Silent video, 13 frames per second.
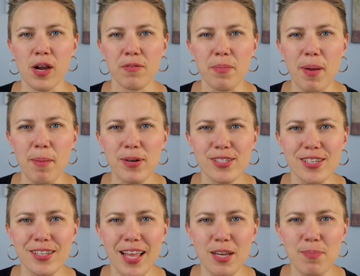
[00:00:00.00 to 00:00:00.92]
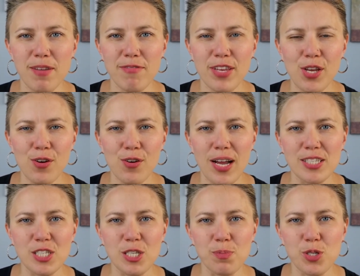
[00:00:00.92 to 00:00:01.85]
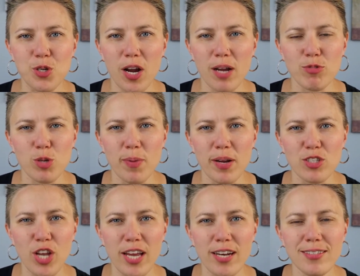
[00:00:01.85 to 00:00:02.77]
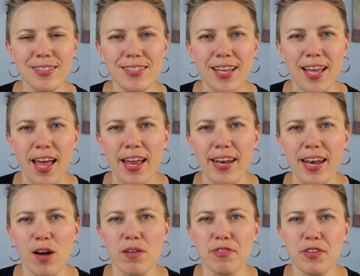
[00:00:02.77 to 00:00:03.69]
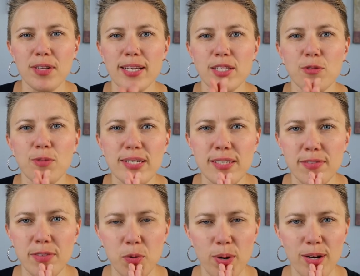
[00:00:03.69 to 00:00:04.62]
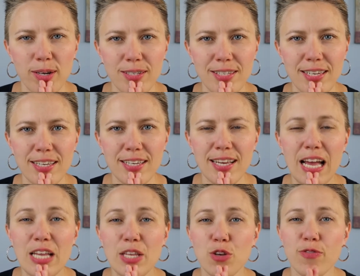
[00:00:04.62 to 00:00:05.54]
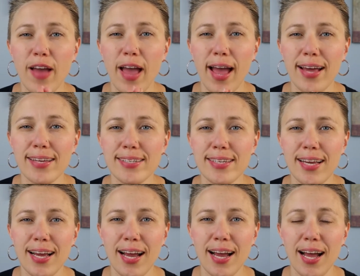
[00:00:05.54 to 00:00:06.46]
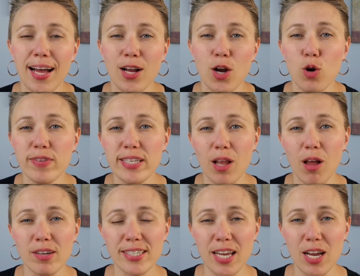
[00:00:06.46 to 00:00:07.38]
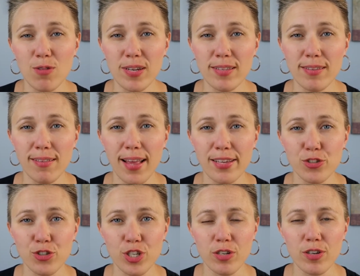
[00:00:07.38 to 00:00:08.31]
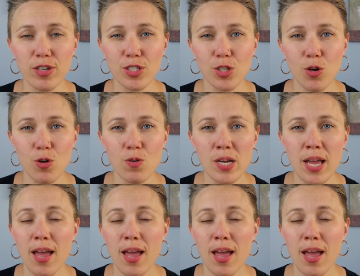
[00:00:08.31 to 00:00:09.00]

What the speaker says: Remember to like my video and subscribe to my channel. Now, if you're like the rest of the world and you've had COVID lockdown in the last year or so,